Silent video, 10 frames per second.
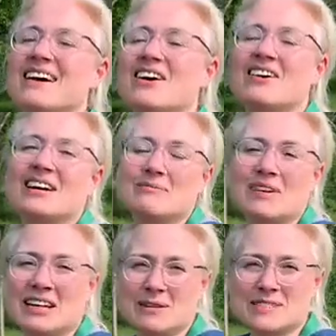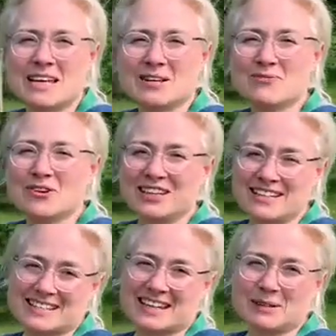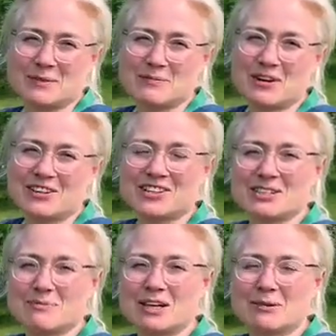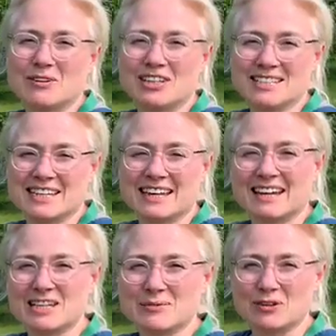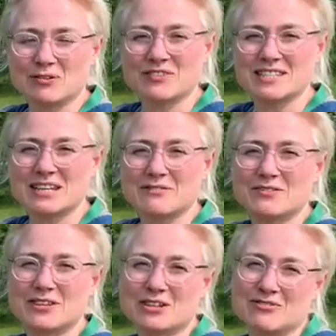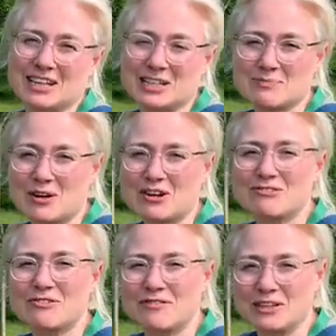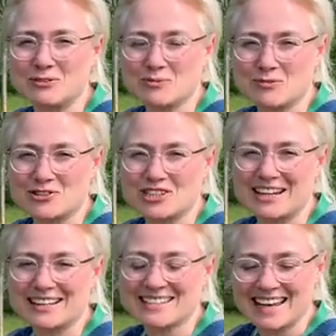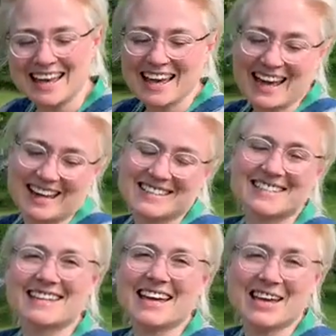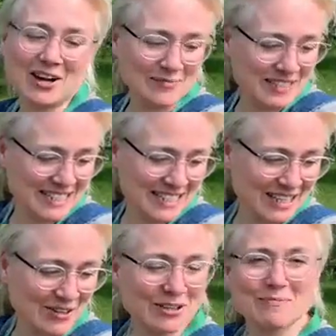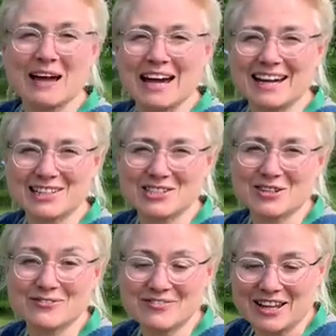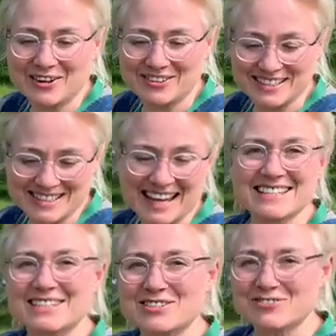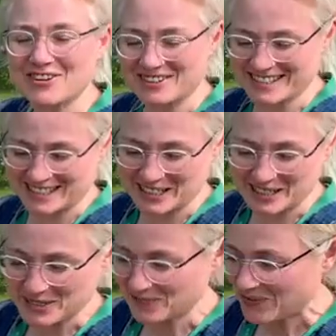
Hi, my name's Helen Wallis and I'm the Partnership and Community Engagement Officer for the Greenwich Park Revealed project. And today I'm sitting on a patch of lowland acid grassland.